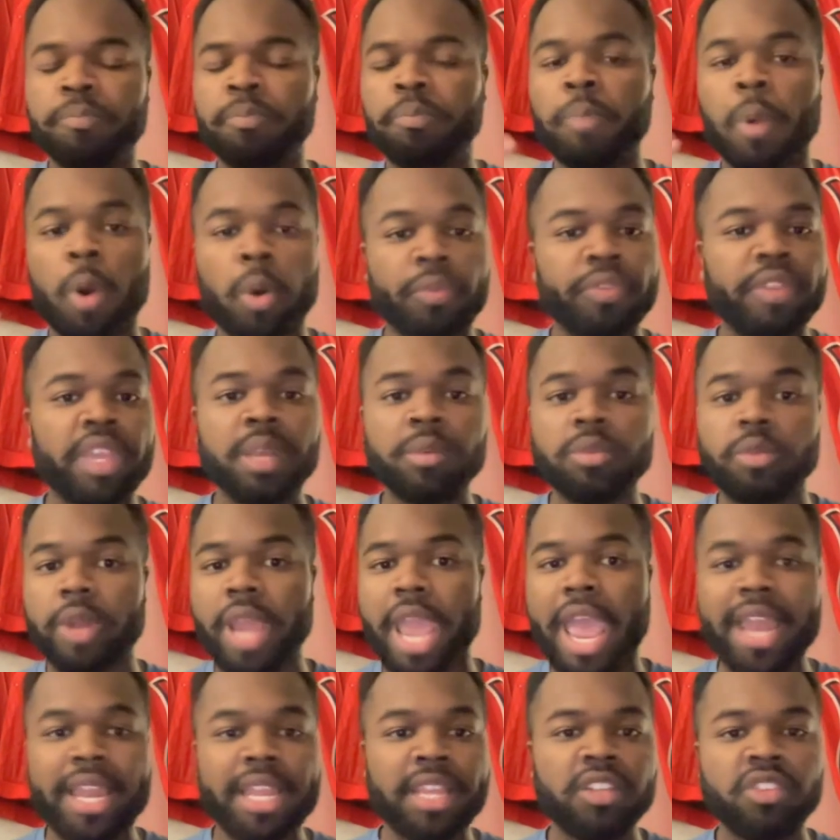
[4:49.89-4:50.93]
Both teams were
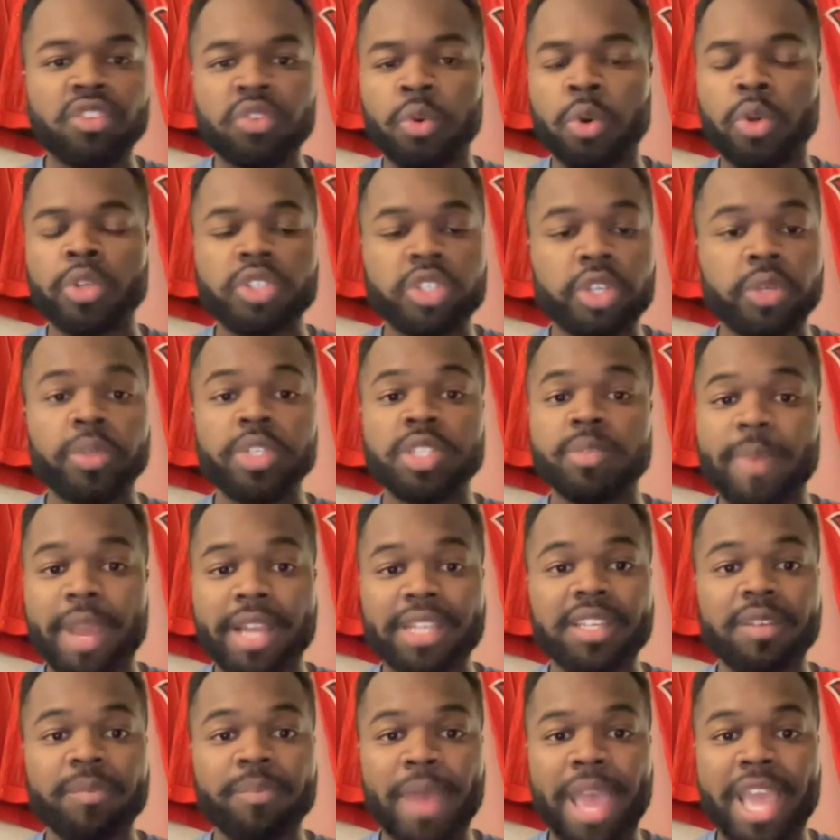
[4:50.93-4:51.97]
heading towards their
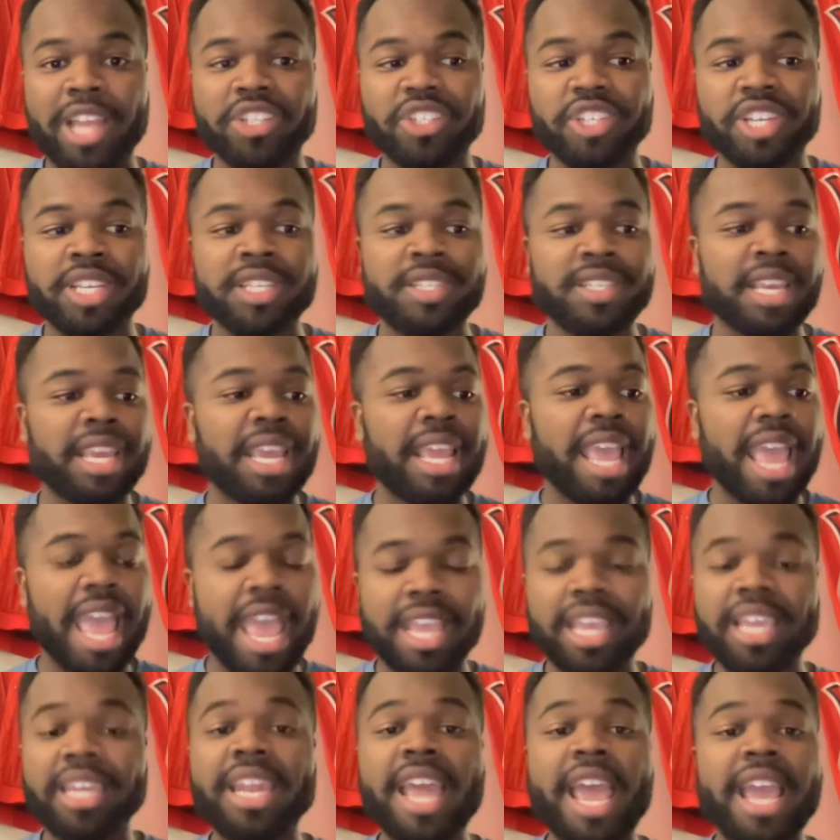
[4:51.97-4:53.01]
respective benches,
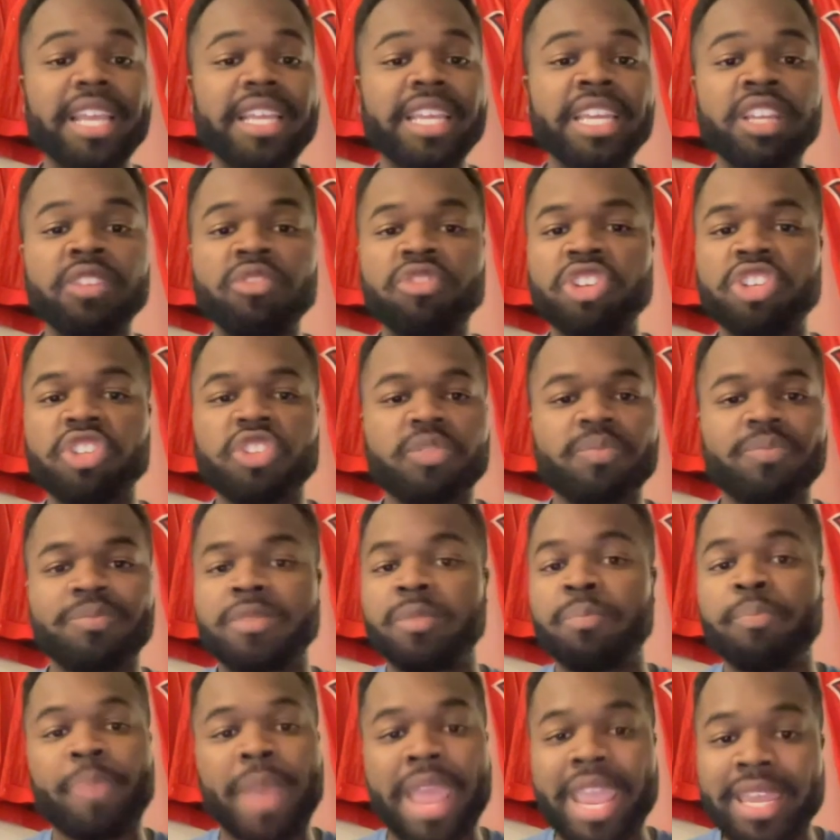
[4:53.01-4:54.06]
and Konecny just
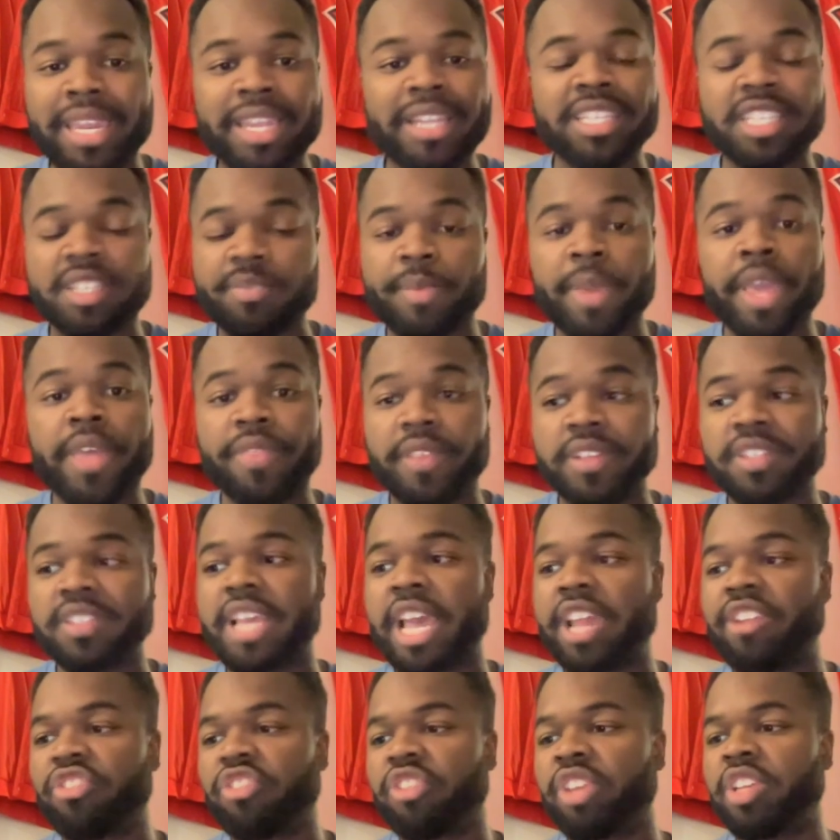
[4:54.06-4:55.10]
baited Smith
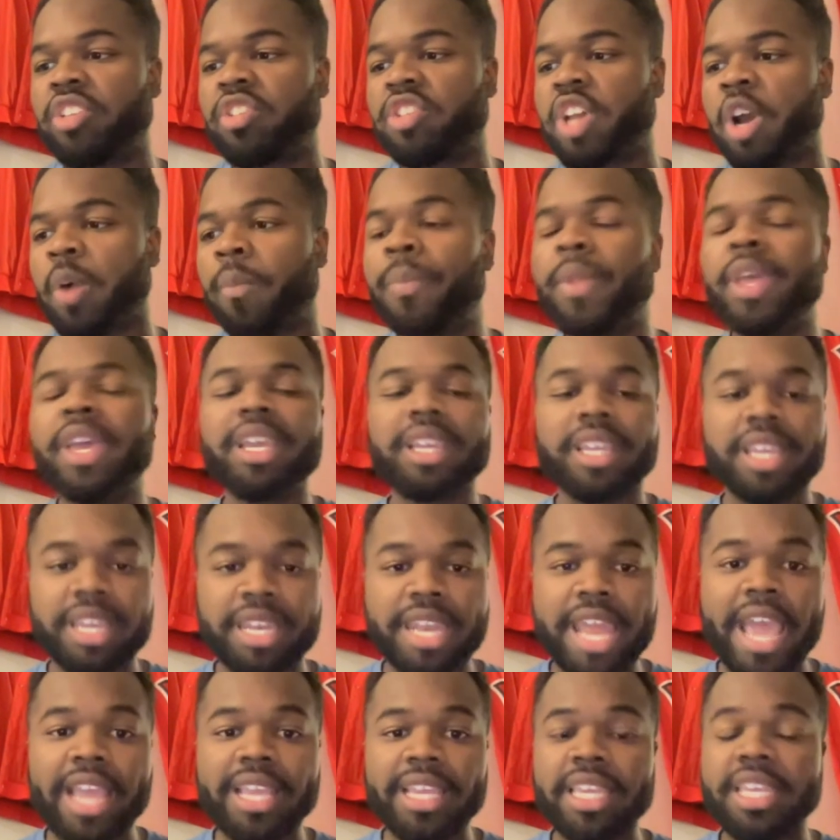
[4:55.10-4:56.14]
essentially. So
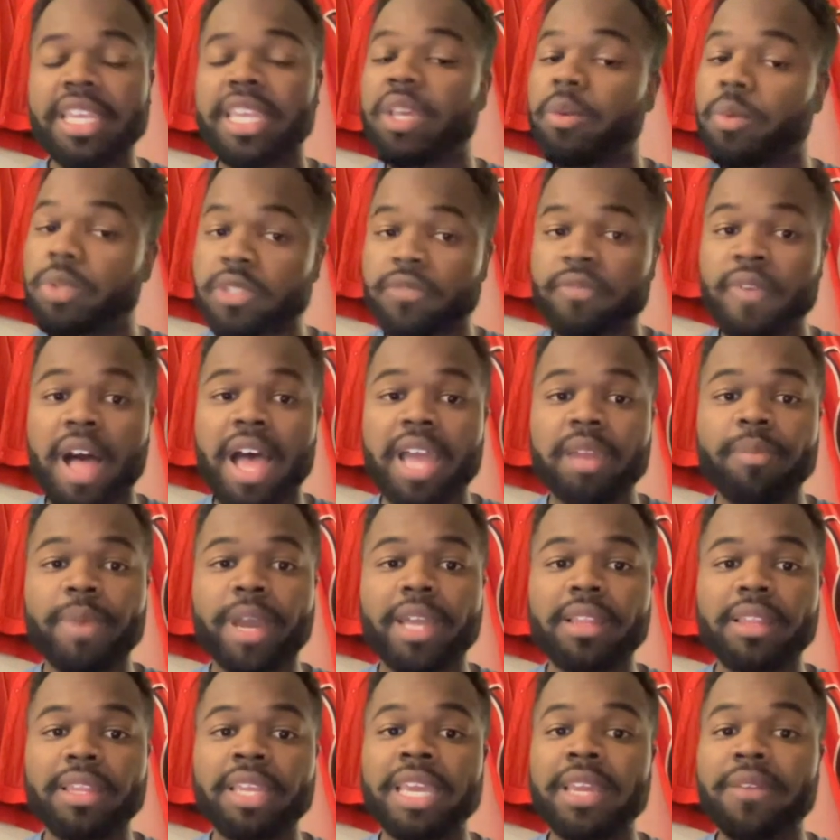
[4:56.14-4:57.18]
Konecny, he was fined by
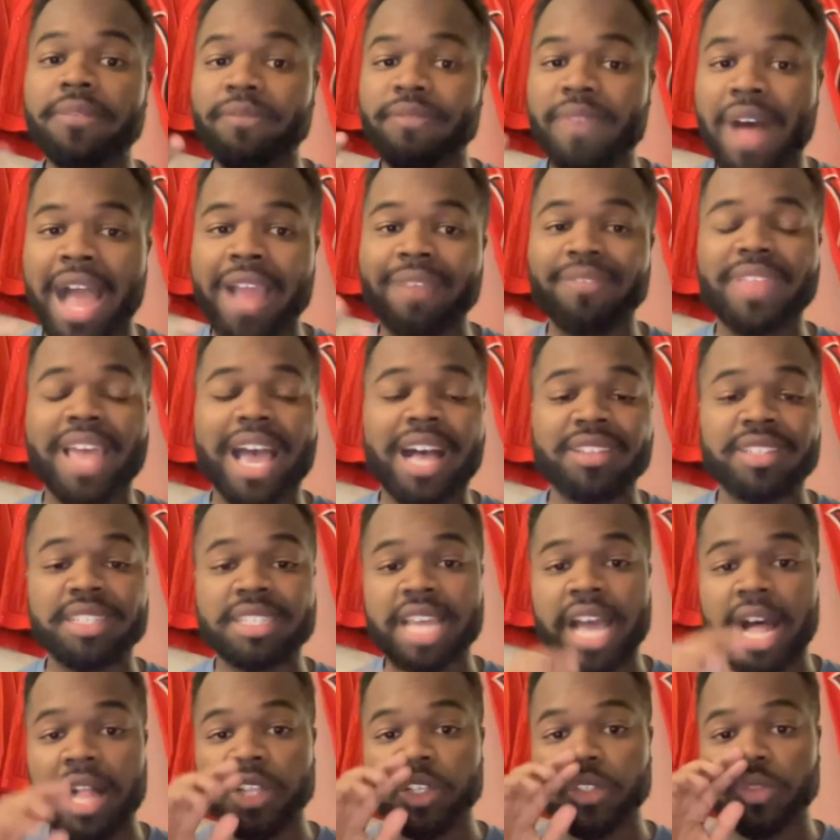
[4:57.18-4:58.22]
league five thousand
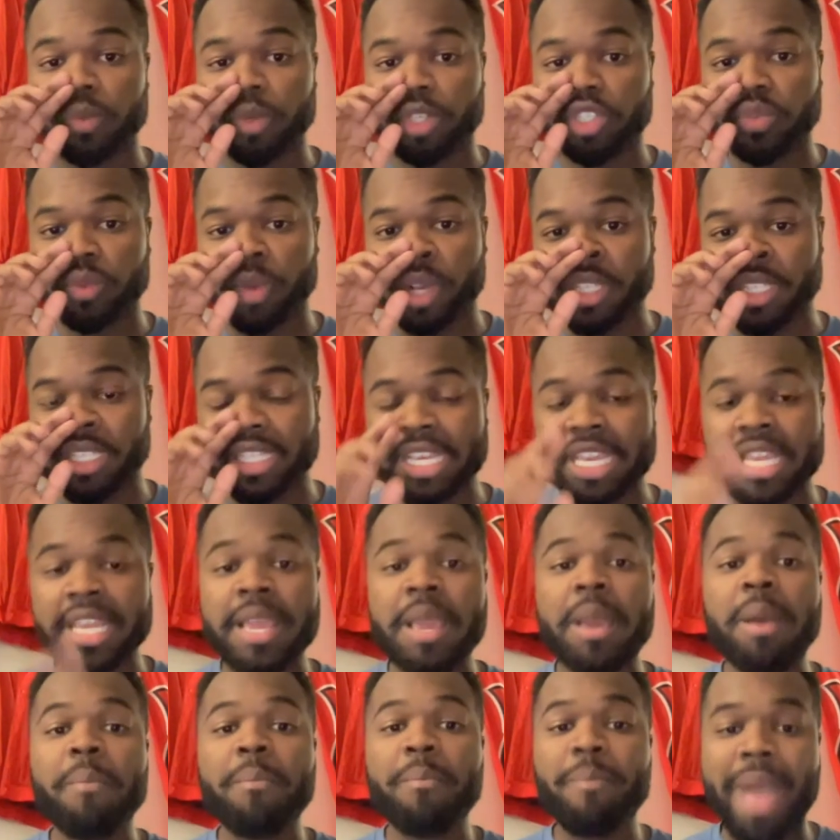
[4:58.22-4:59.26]
dollars, which was the
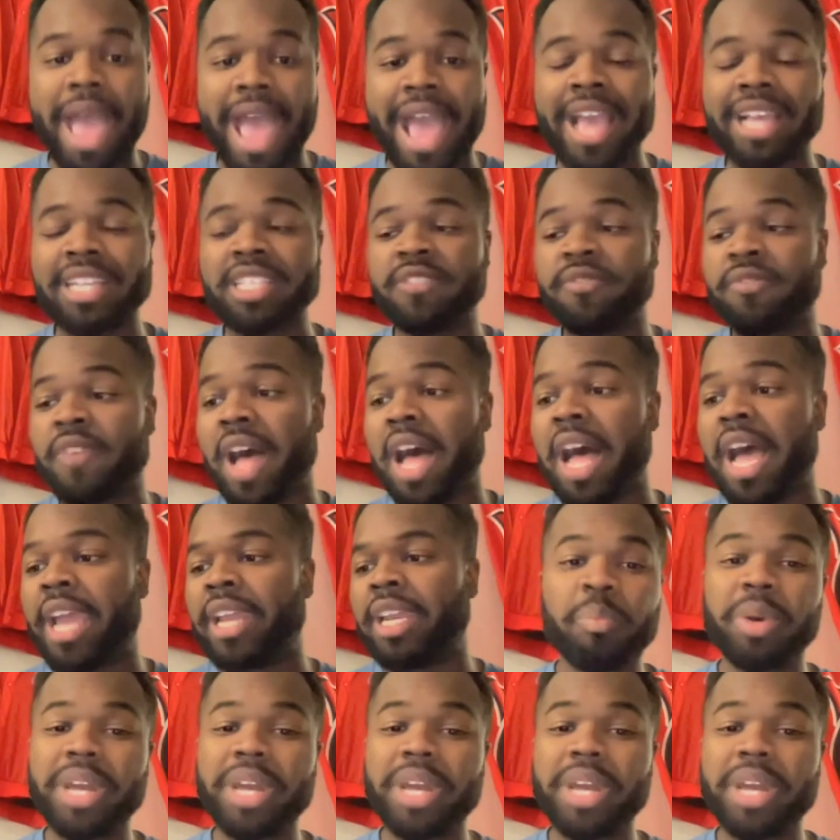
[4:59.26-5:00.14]
max fine.